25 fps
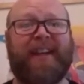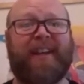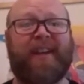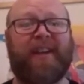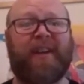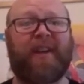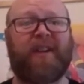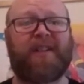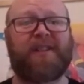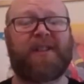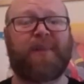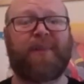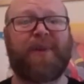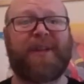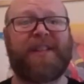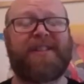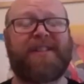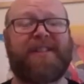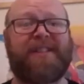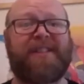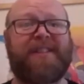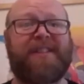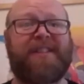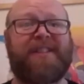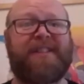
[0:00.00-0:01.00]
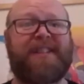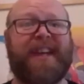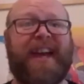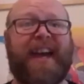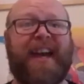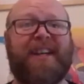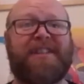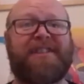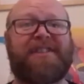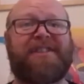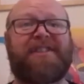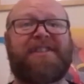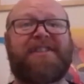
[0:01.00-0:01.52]
It could also be to
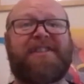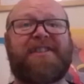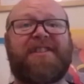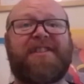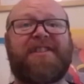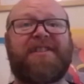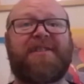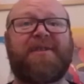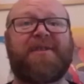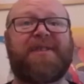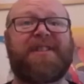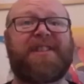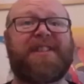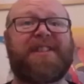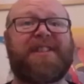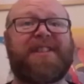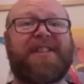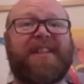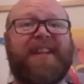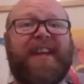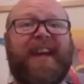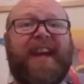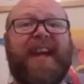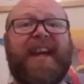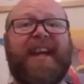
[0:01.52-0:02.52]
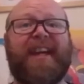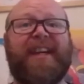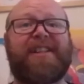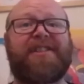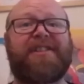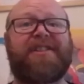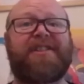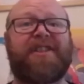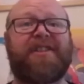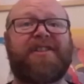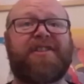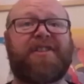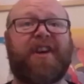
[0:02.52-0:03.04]
dash, to
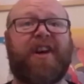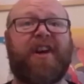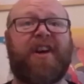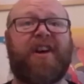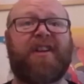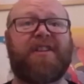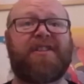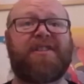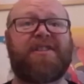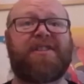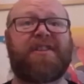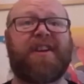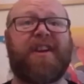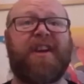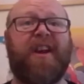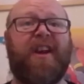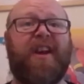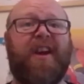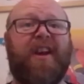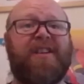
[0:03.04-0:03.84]
disengage, to dodge,